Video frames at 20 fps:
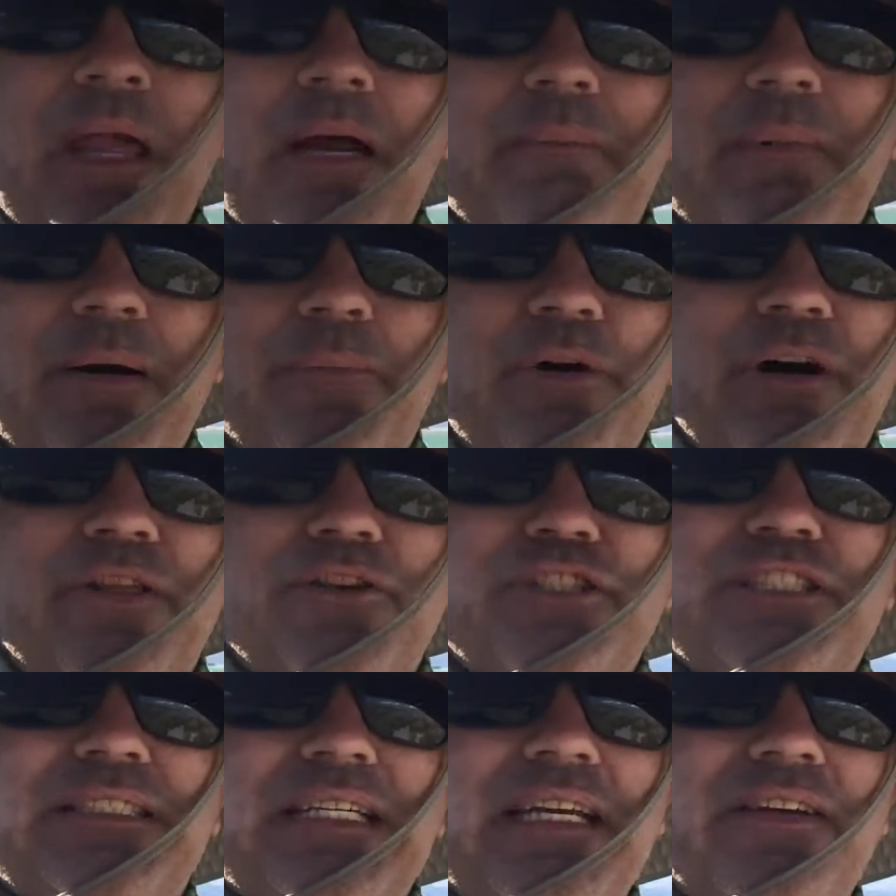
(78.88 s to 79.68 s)
my
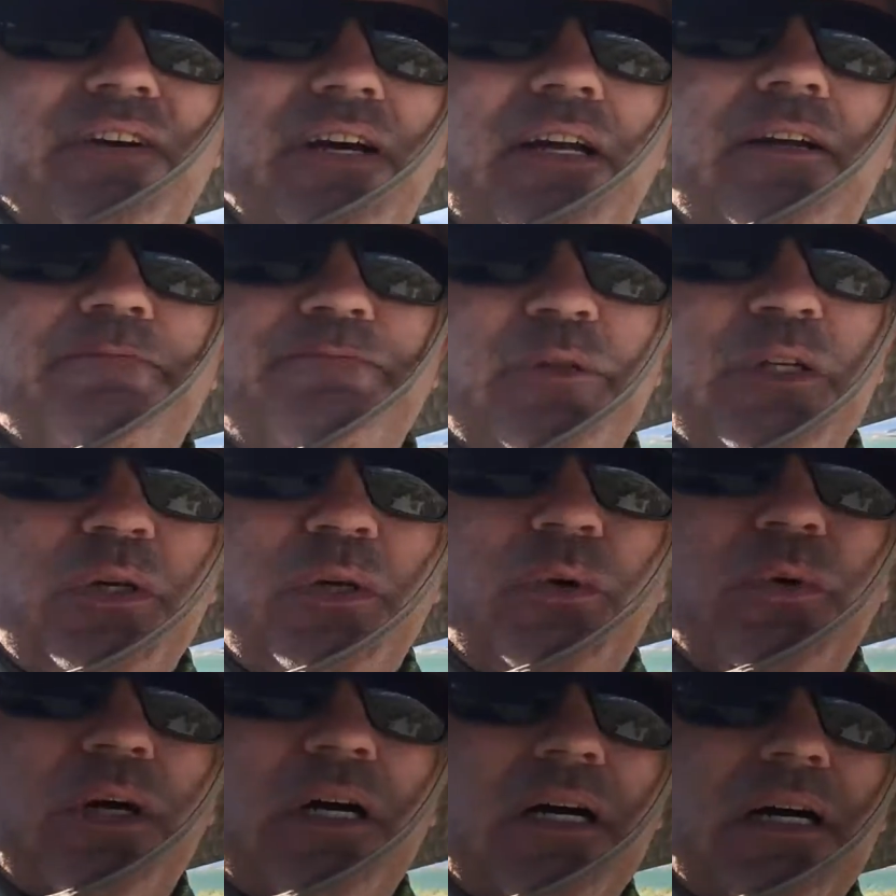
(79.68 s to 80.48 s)
brother Stephen,
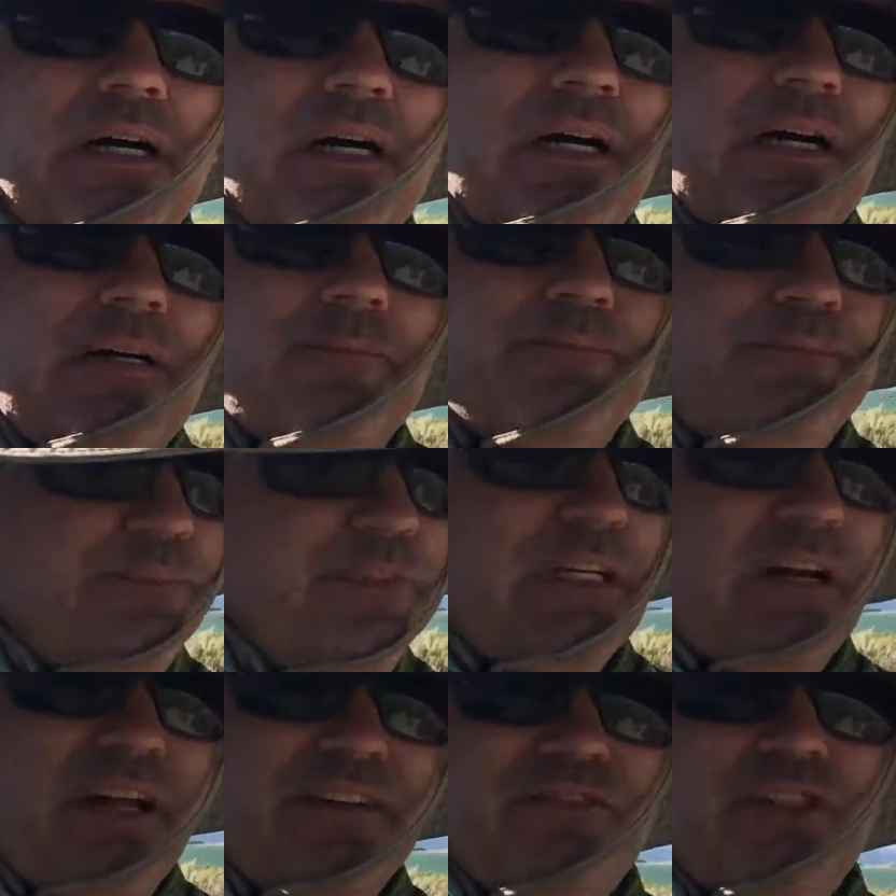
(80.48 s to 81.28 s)
who
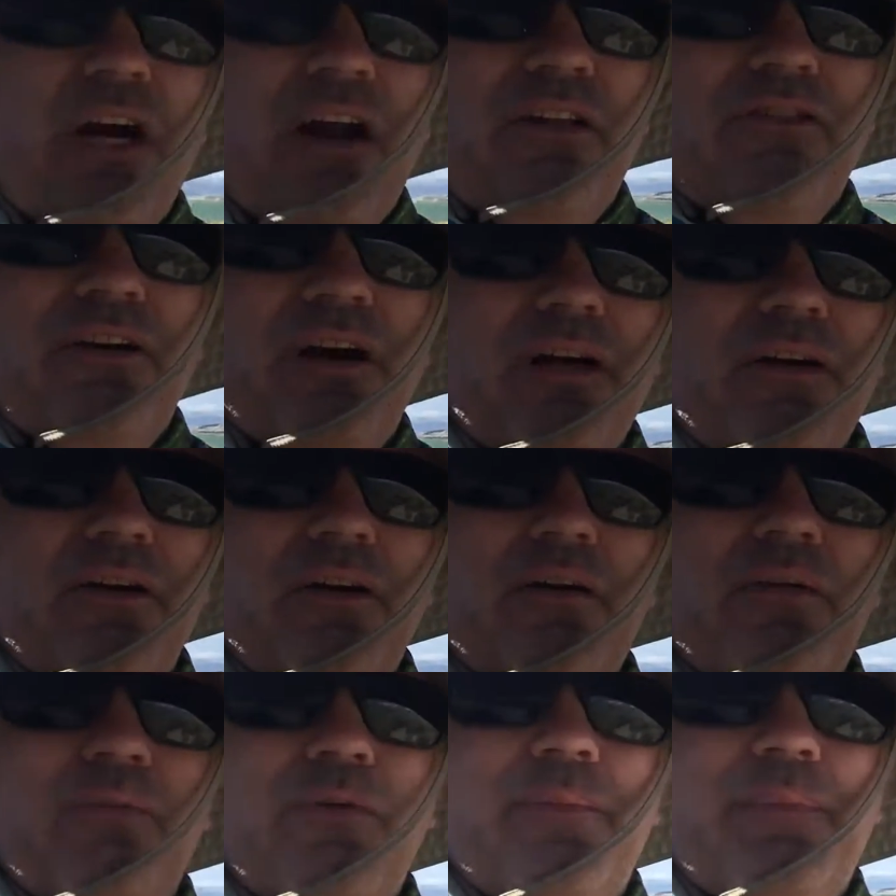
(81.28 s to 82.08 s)
loves
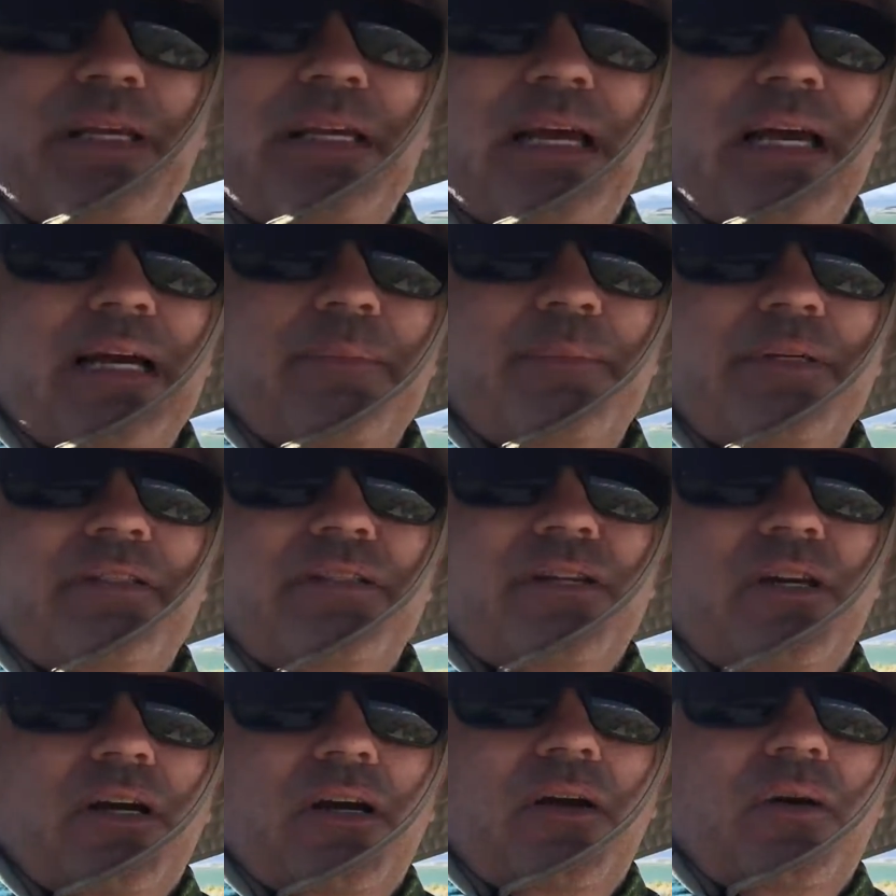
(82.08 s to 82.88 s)
Colorado, would be happy
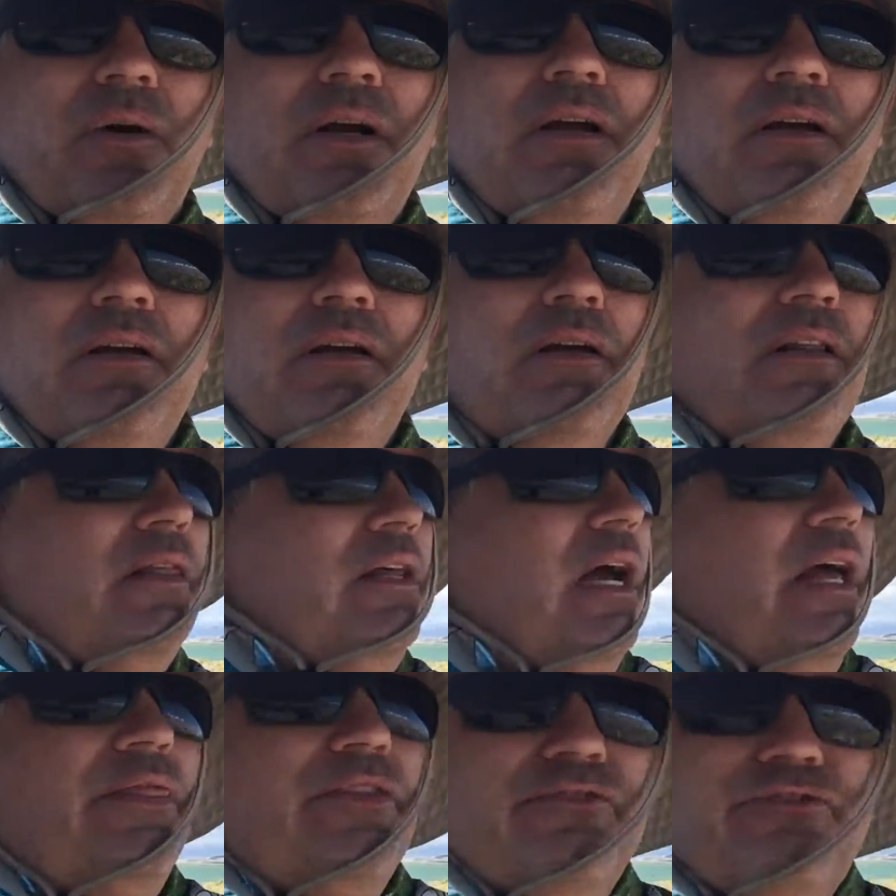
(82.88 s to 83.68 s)
to know
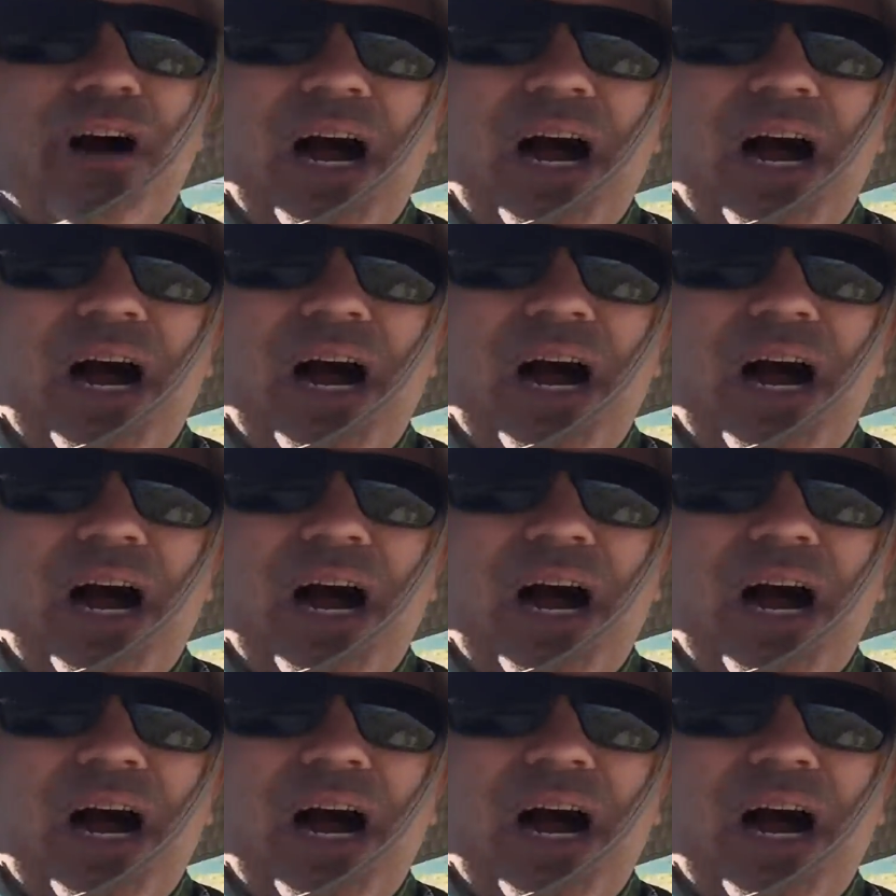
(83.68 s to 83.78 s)
that the